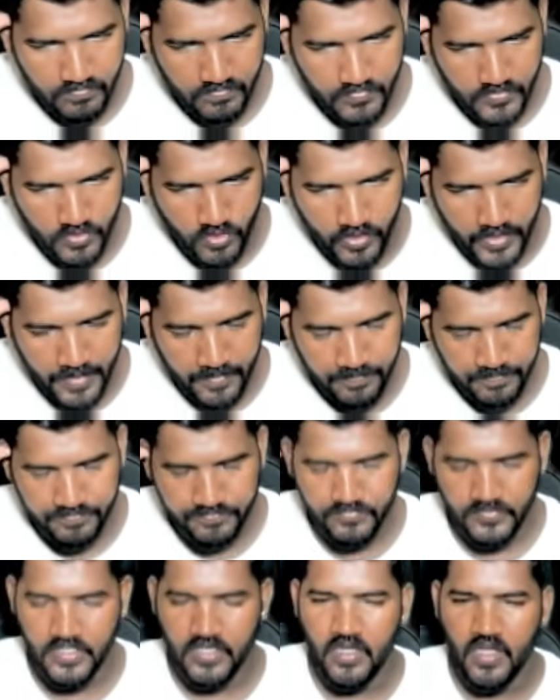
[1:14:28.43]
Okay.
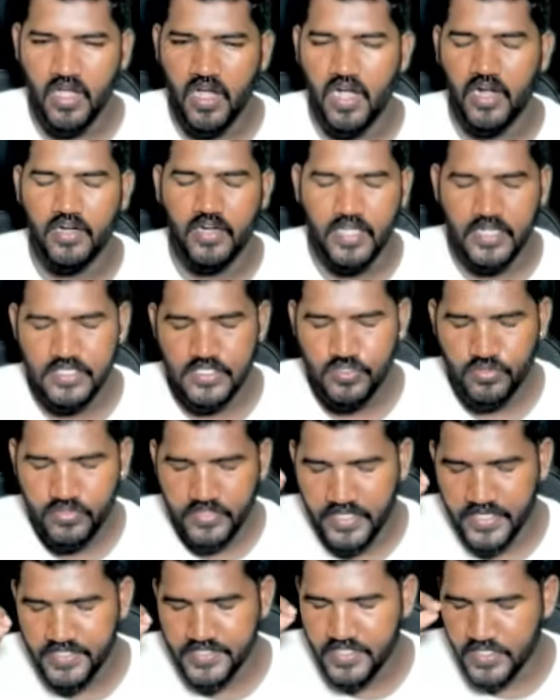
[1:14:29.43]
And also there
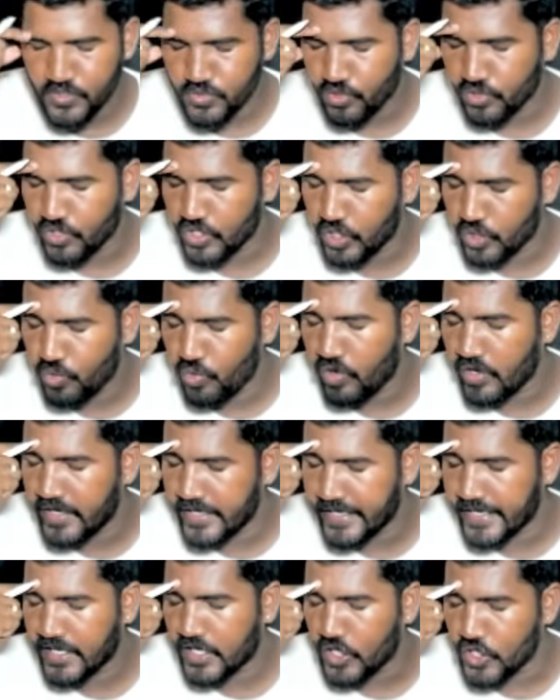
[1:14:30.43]
is a total quality
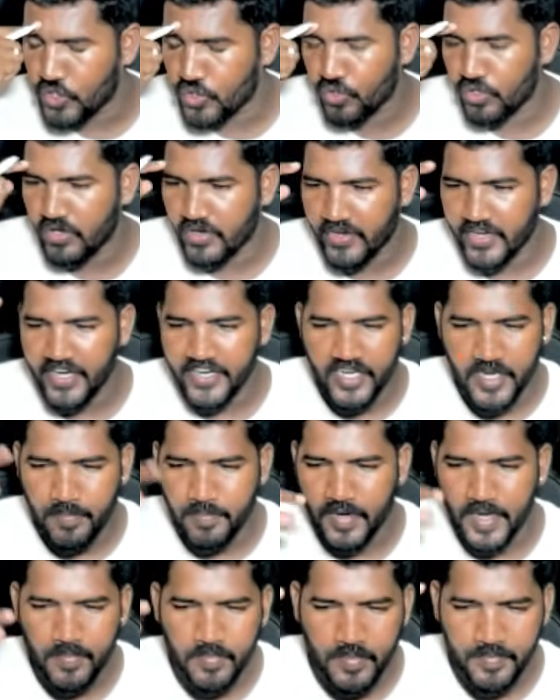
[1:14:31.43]
control related
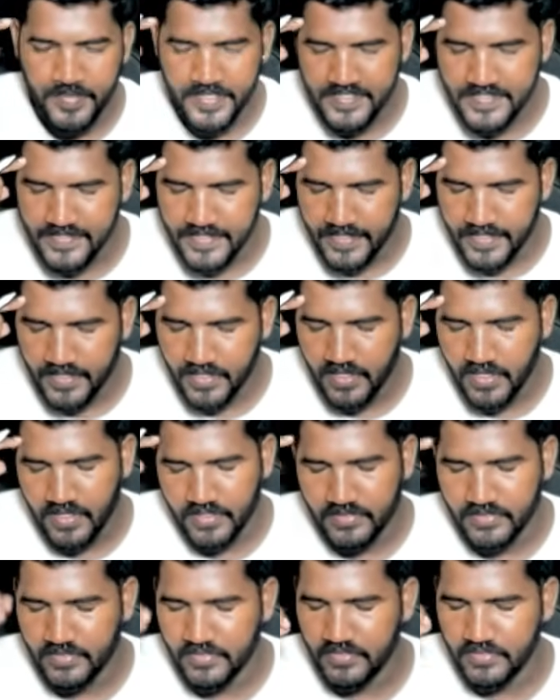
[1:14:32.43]
problem is there.
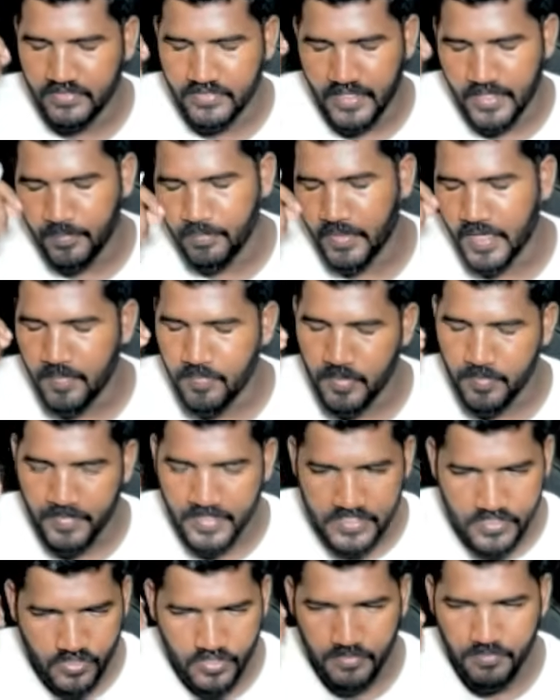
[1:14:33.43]
That problem
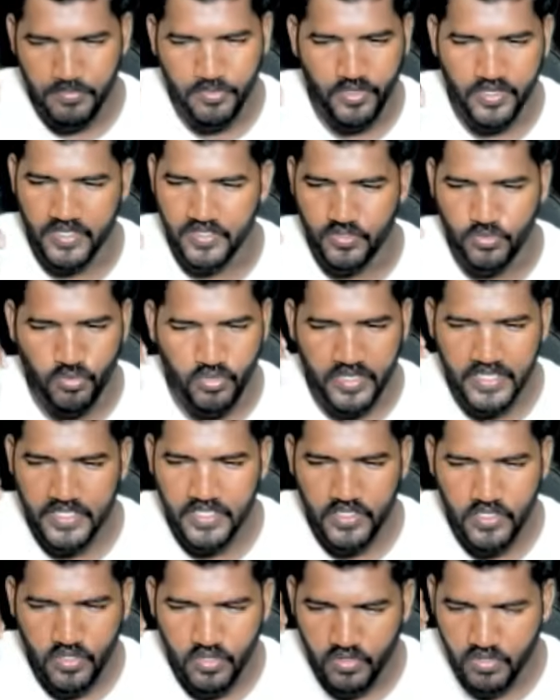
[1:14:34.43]
also important.
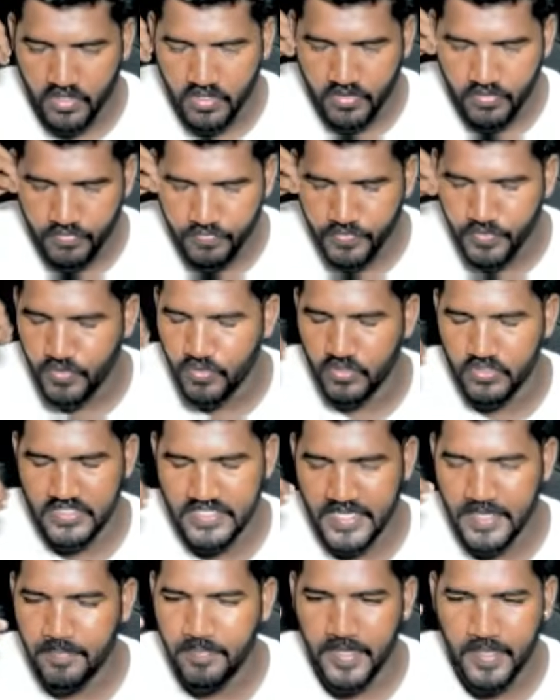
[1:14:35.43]
Only a few or
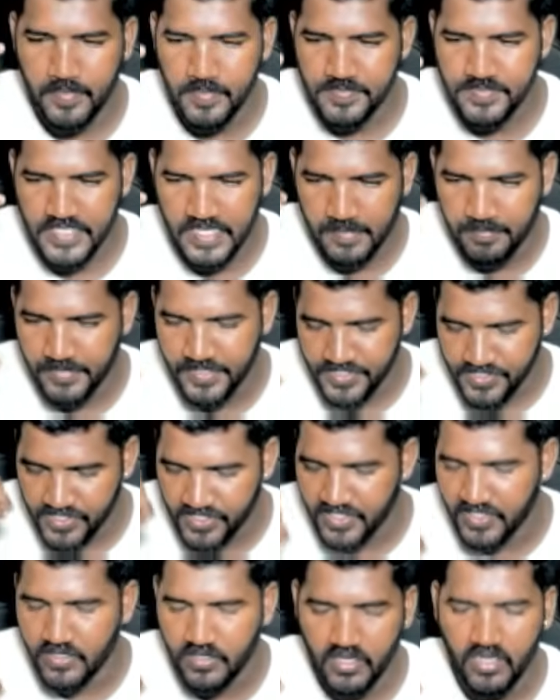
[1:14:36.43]
three problems I missed
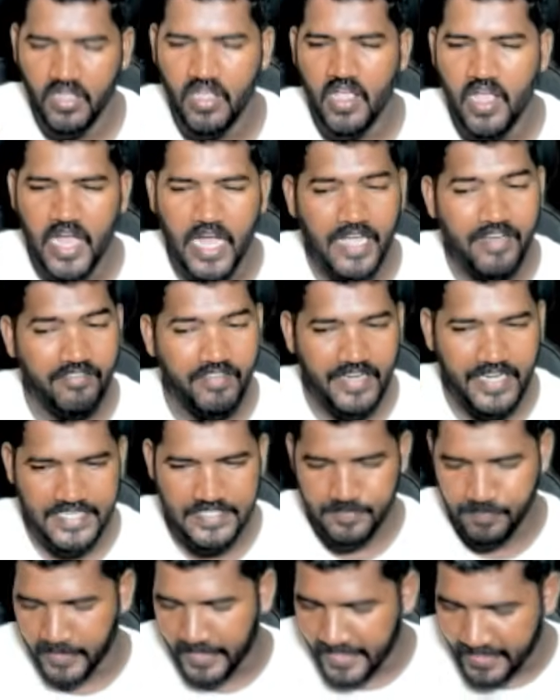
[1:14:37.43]
here. I will
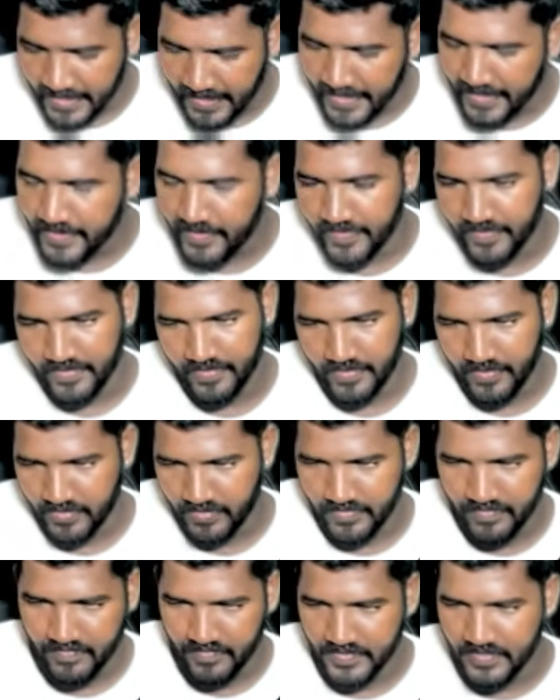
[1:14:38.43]
explain later
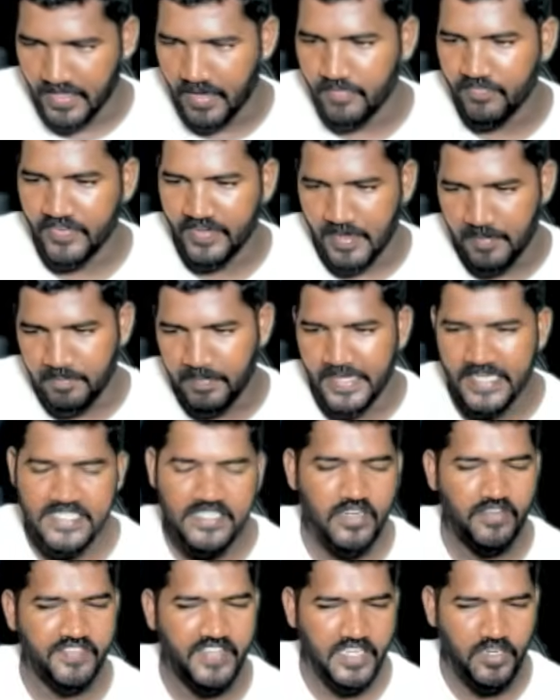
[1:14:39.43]
with after completion
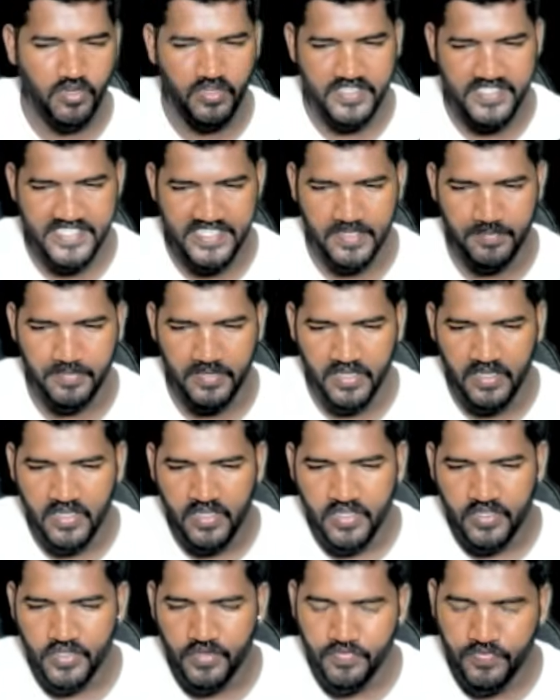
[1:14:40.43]
of the concept.
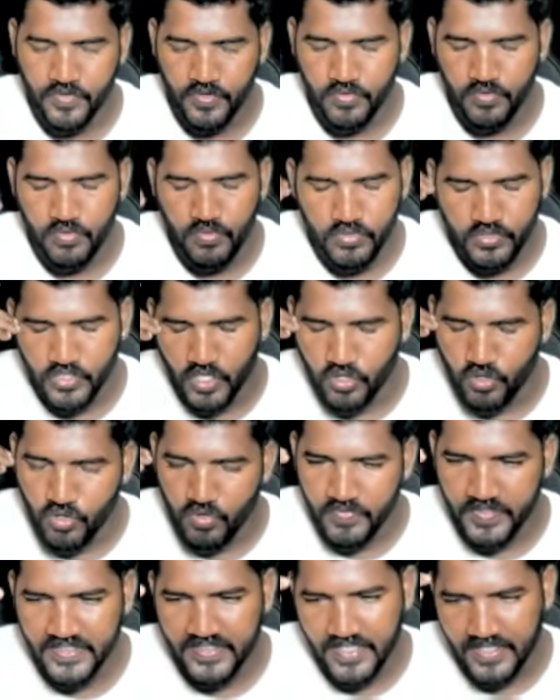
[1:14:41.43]
If you thorough
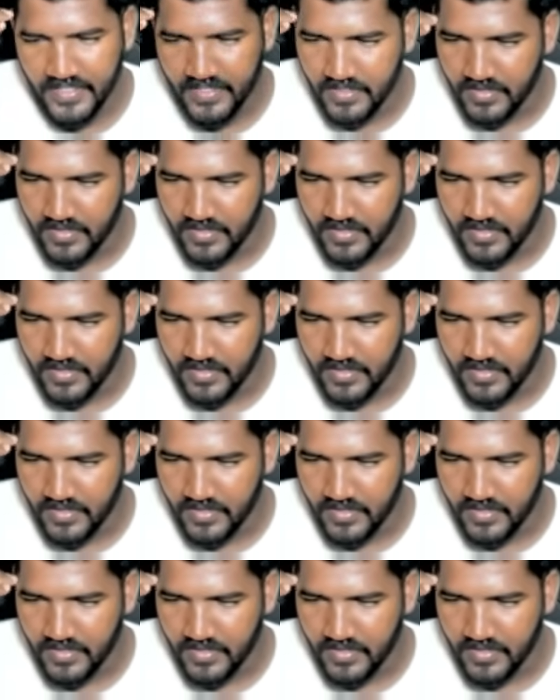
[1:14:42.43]
with that